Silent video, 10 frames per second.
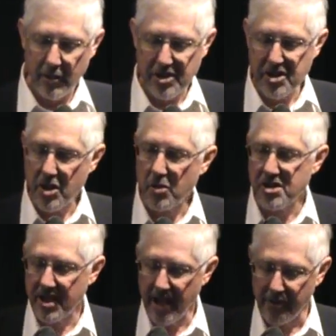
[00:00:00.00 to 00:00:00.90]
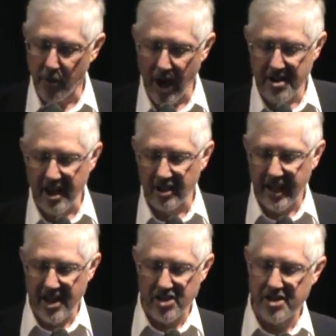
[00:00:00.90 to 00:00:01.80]
which has hosted FOR
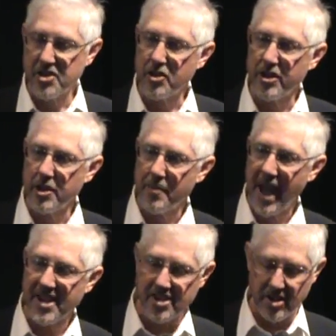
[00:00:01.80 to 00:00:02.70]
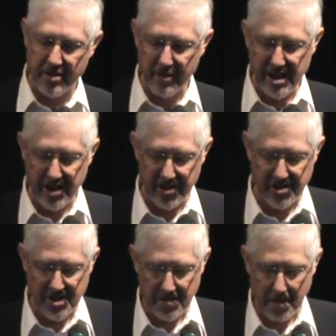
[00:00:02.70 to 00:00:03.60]
delegations during the past 3
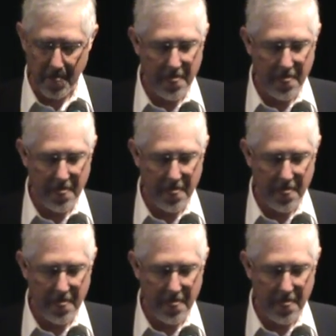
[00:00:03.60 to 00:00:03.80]
years.